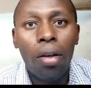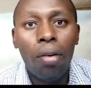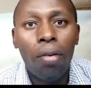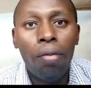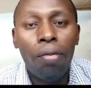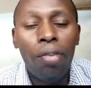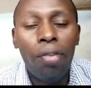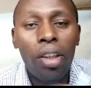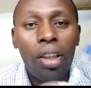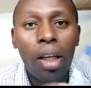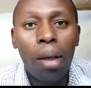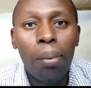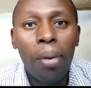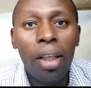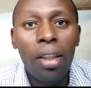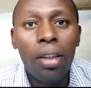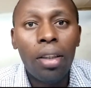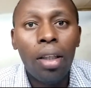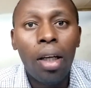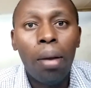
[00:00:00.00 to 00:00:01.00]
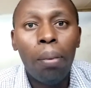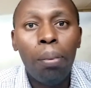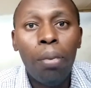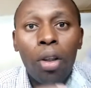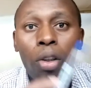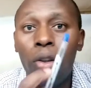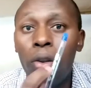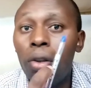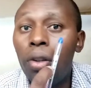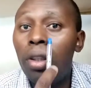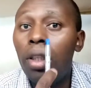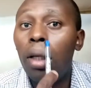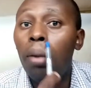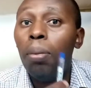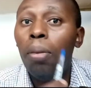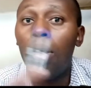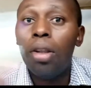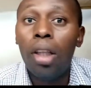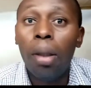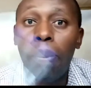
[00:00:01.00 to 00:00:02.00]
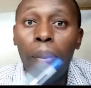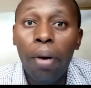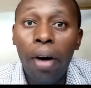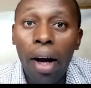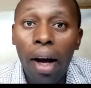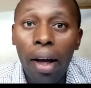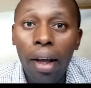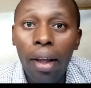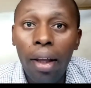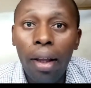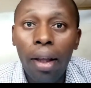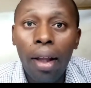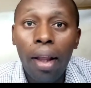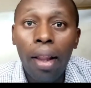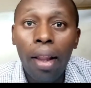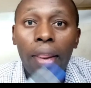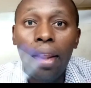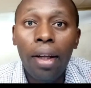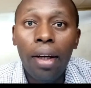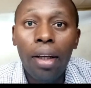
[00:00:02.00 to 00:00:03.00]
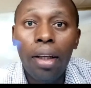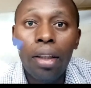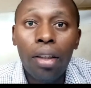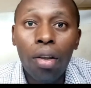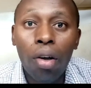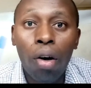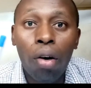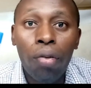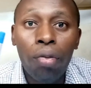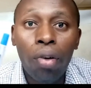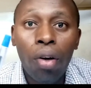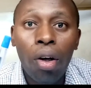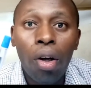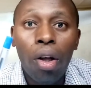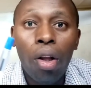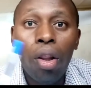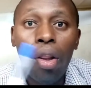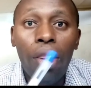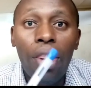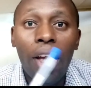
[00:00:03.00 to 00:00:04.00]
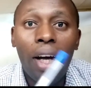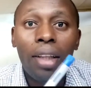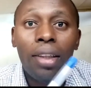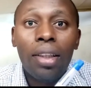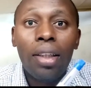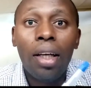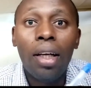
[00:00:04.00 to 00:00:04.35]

Vitamins, because they multiply the rate of that